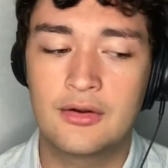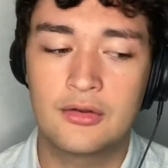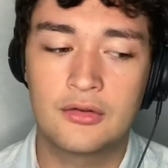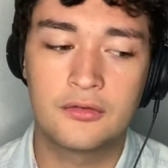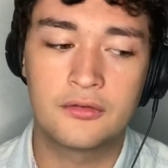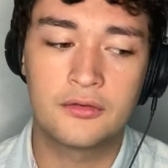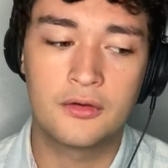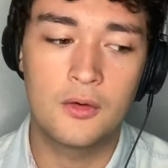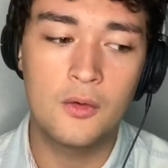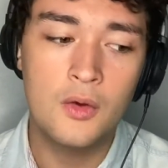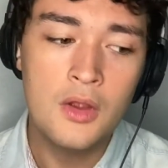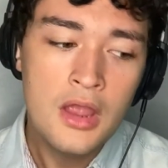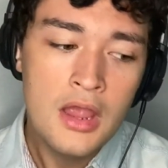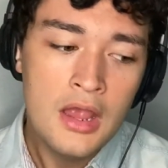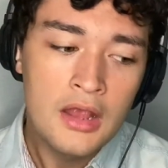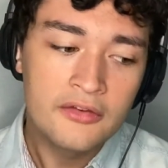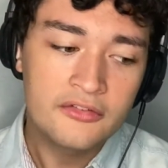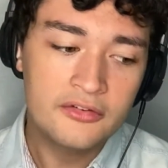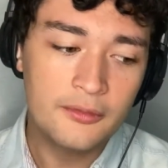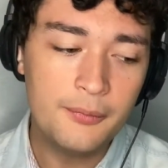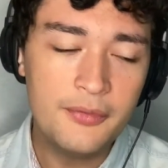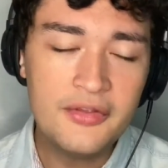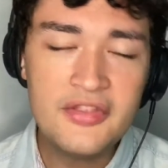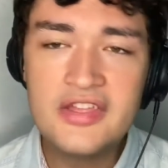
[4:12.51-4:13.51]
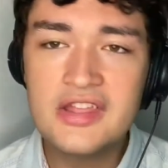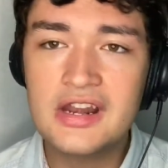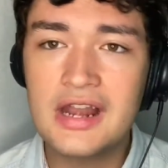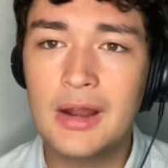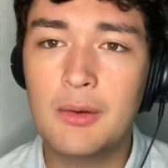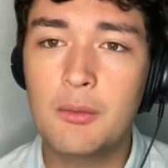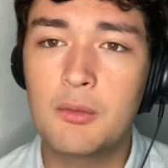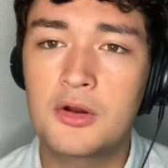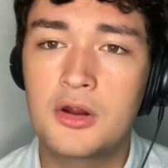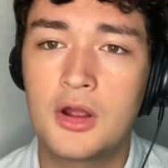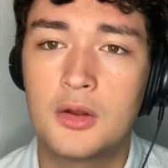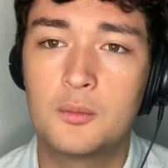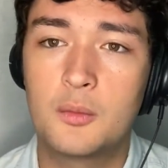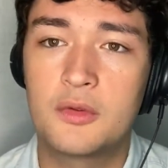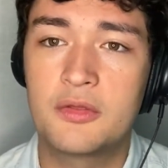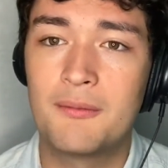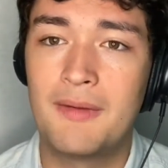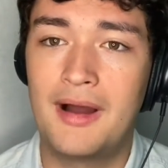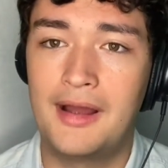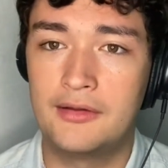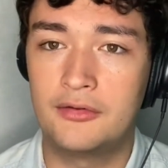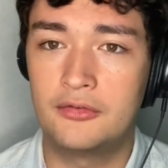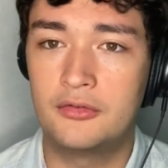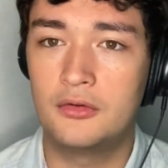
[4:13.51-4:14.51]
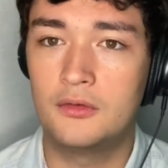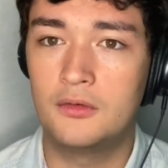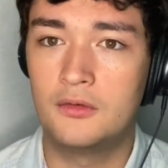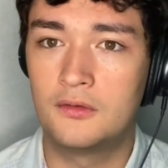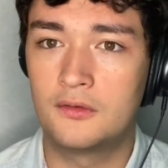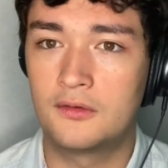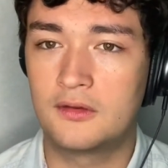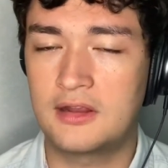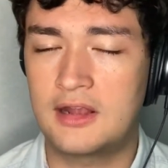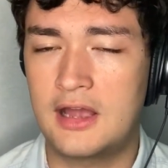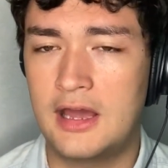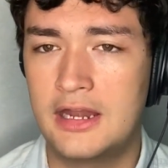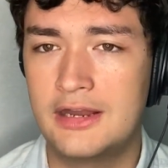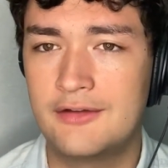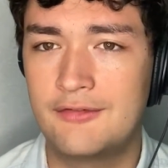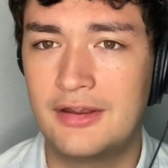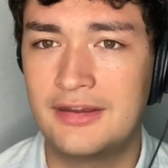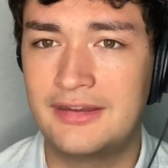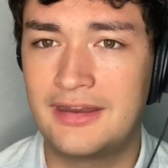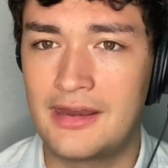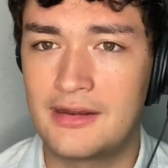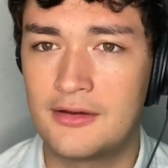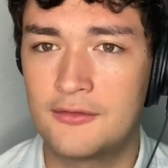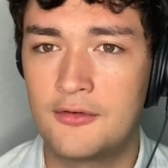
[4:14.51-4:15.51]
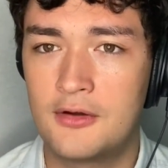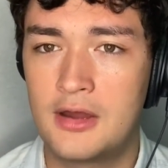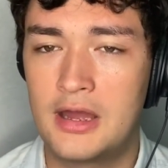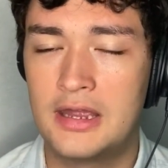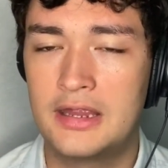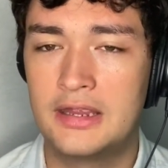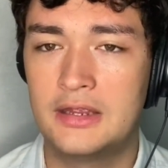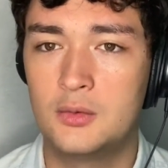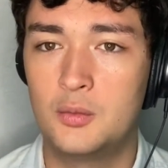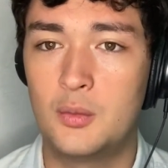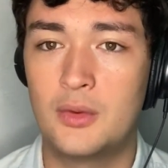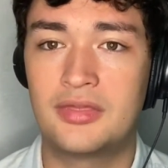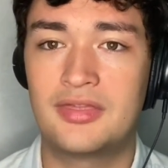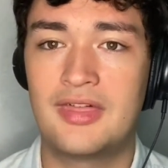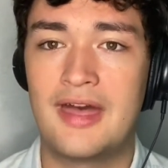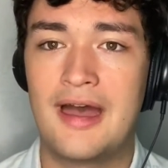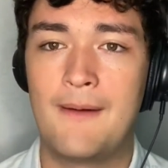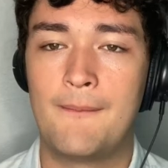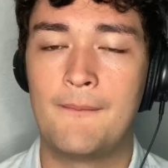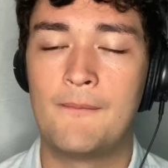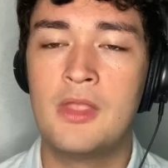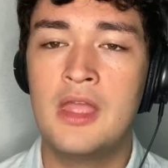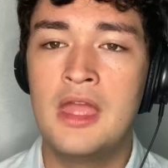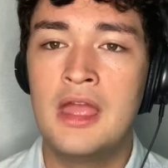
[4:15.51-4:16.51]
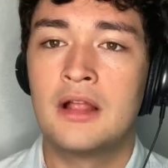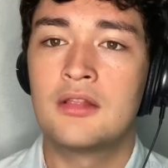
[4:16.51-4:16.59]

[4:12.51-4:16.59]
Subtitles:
And so something that I work on with my students is I kind of identify with them